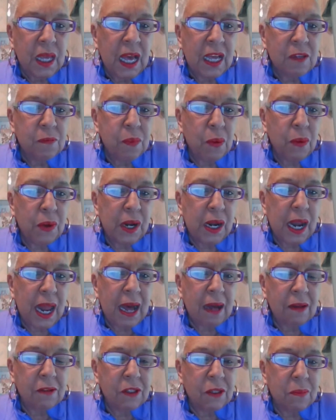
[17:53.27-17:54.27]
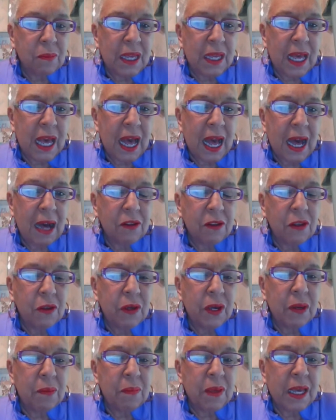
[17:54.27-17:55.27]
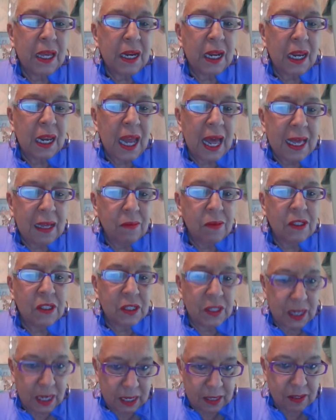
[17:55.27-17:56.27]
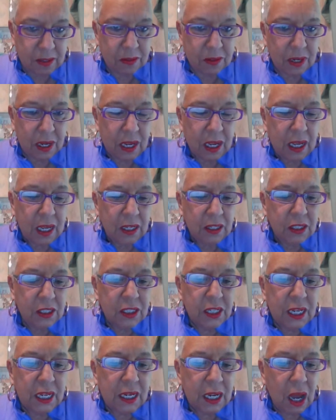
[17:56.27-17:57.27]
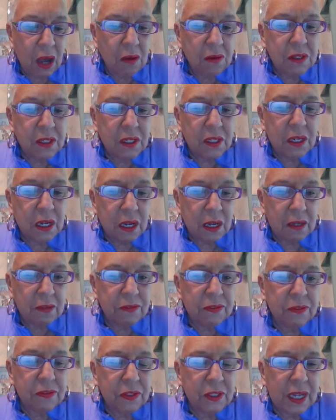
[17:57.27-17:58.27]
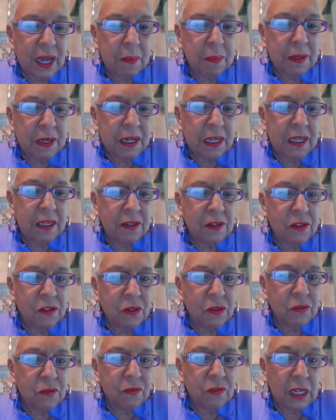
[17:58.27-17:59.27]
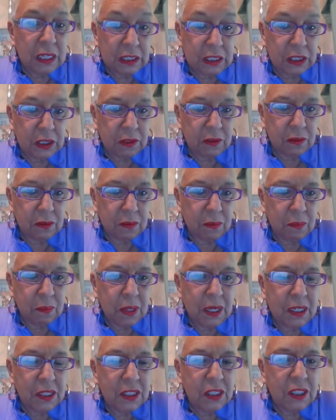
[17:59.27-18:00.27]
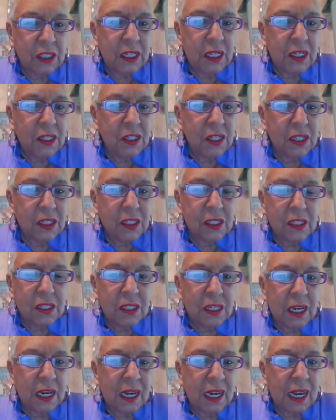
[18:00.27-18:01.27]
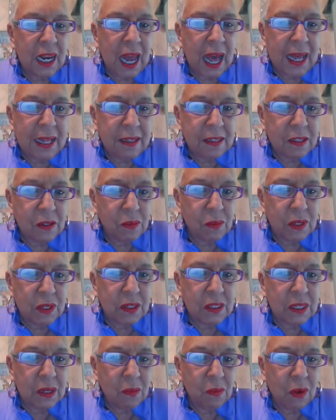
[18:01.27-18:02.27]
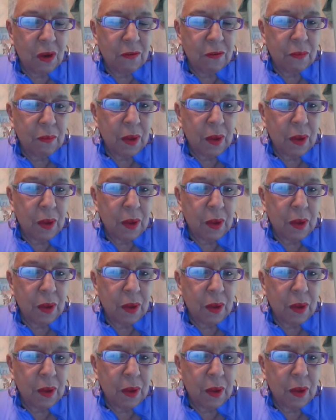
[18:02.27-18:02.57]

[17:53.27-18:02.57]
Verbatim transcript: has pointed out to me how you can be in a language desert. She knows enough Japanese to function, but she just delights when someone